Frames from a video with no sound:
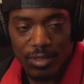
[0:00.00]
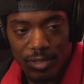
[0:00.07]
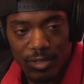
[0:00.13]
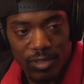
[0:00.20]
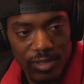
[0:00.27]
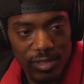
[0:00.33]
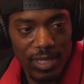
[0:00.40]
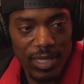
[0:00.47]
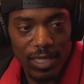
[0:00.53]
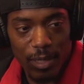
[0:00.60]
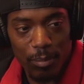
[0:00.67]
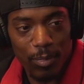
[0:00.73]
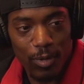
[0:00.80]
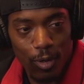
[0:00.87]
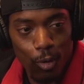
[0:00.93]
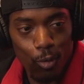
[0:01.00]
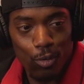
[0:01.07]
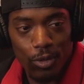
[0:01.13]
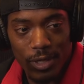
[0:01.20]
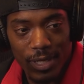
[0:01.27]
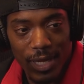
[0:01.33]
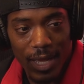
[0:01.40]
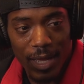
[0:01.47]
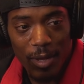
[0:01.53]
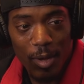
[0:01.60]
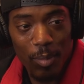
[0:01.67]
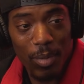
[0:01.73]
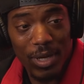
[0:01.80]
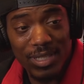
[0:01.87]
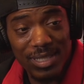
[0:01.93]
saying I'm cold and that,
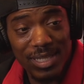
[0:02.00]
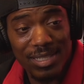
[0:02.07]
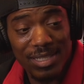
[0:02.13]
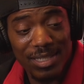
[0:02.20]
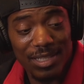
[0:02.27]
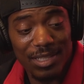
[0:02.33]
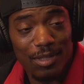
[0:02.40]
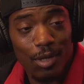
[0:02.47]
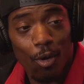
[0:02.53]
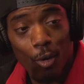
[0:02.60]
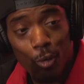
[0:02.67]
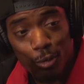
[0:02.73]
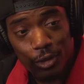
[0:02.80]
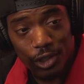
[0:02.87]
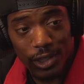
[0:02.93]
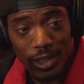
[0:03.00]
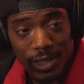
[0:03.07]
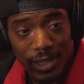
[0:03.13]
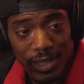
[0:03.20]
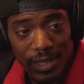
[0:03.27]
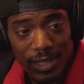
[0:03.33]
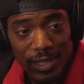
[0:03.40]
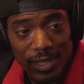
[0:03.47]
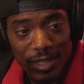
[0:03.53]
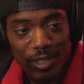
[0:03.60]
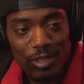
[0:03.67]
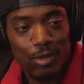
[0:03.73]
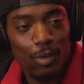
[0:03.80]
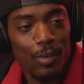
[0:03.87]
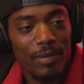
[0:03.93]
but he's listening to old shit.
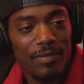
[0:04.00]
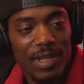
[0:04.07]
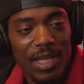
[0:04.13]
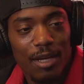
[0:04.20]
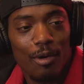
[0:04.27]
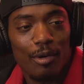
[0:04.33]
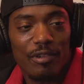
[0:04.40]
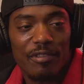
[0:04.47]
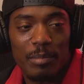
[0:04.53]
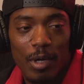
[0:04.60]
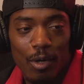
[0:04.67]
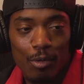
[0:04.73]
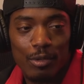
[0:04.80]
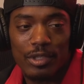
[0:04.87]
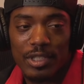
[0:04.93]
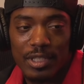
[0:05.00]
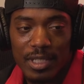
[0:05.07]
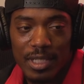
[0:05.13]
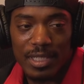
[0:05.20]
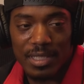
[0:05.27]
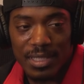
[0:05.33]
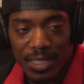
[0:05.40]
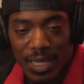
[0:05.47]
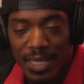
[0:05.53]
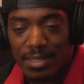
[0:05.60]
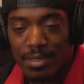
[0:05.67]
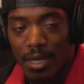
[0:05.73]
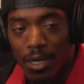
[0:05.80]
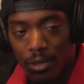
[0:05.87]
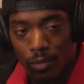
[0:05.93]
So if they're going off my old shit saying it's
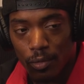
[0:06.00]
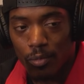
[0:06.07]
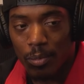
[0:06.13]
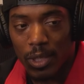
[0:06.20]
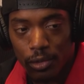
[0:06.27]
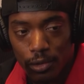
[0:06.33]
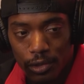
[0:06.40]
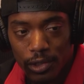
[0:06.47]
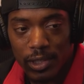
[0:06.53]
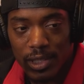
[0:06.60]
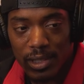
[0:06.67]
nice, I know my new shit